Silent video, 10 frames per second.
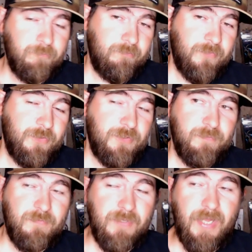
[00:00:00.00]
there's
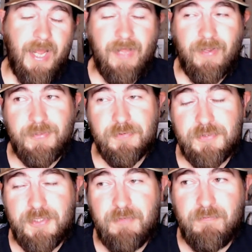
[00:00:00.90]
some, I like those
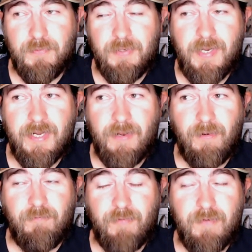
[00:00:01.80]
cheap forty-nine
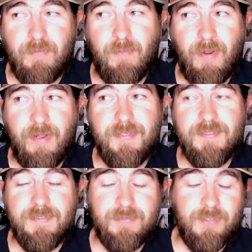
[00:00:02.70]
dollar favorite
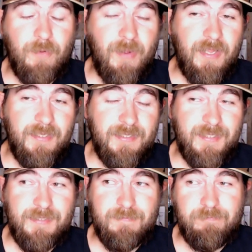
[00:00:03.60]
rods. Y'all might
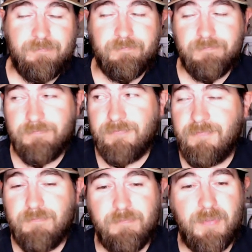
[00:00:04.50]

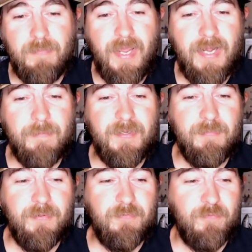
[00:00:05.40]
be mad at me,
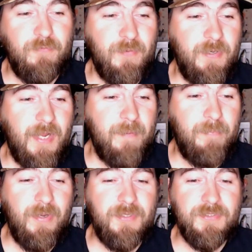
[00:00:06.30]
but for forty-nine
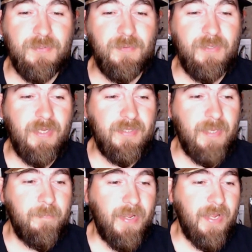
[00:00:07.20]
bucks, they're really not
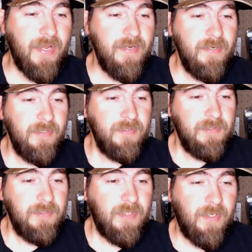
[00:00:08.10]
that bad.
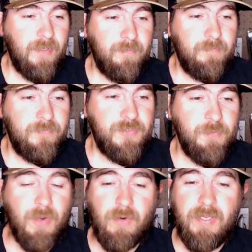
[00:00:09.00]
Um,
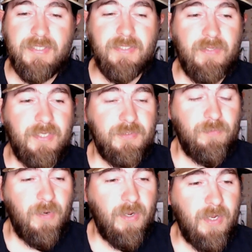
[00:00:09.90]
Shimano S L X
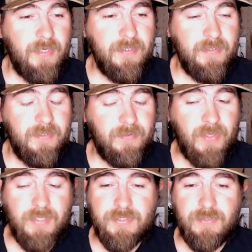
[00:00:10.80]
rod, uh,
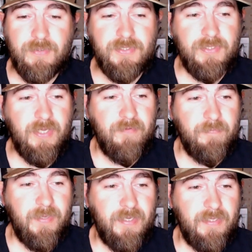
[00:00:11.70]
lots of good stuff,
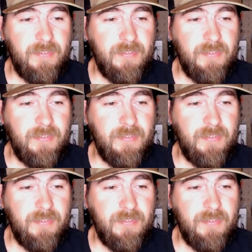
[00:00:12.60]
man.